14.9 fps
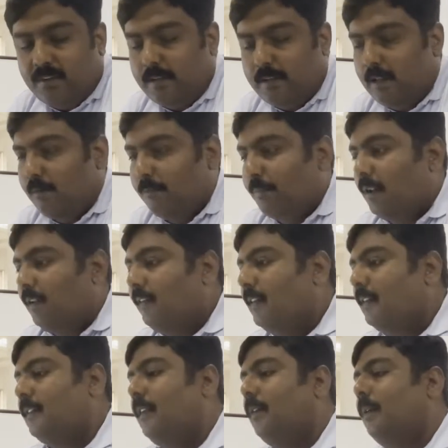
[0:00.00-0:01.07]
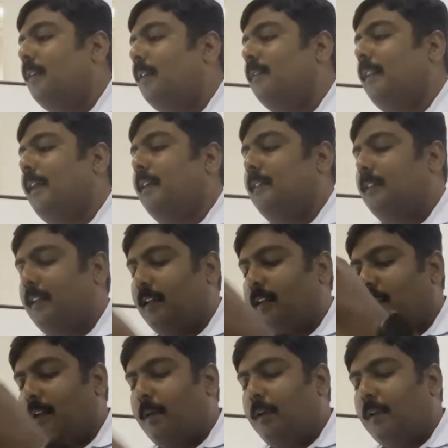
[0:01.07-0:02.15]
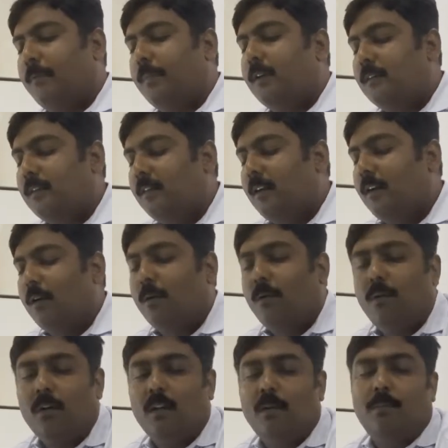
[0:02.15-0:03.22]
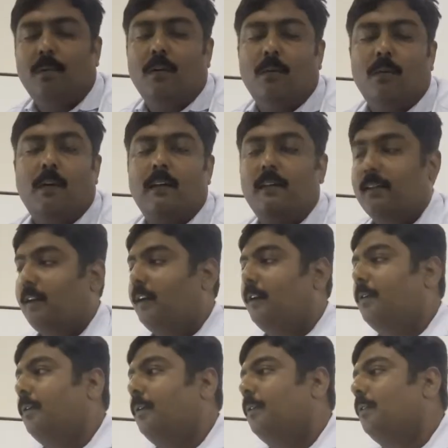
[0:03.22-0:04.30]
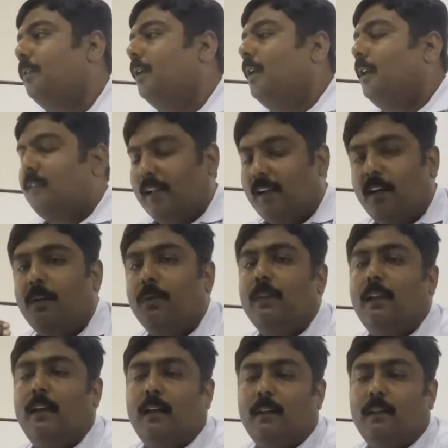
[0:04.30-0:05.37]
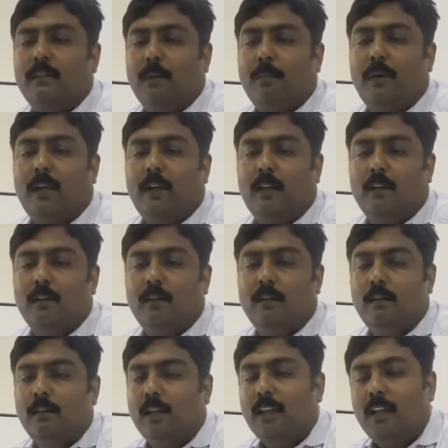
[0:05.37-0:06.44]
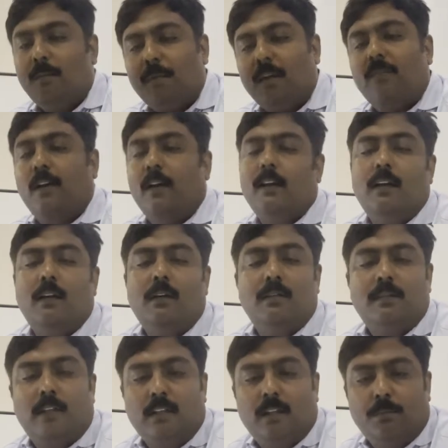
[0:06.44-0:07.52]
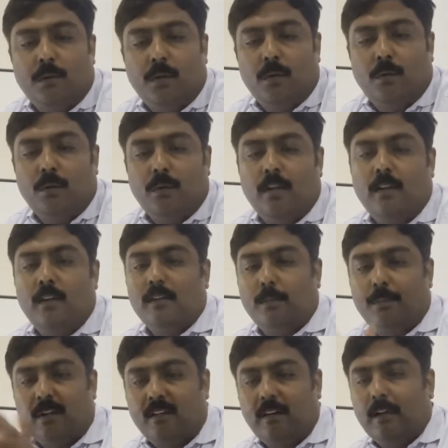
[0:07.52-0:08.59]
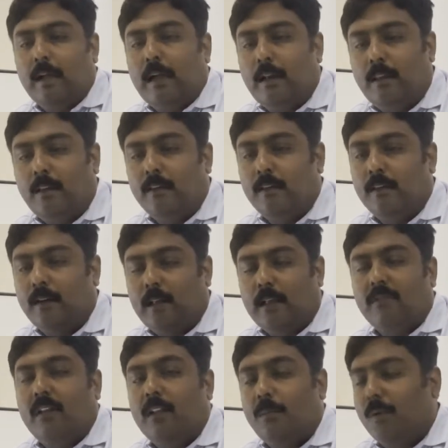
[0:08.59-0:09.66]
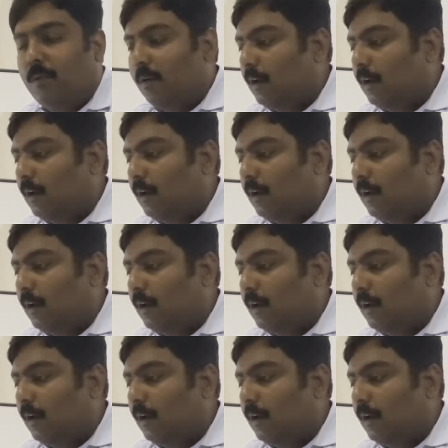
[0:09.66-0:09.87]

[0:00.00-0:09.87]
Say previously, what is like, say a person will download the PO and send it to you, send it to the supplier. Say he may forget to send the PO, then the supplier will call us and ask for the PO.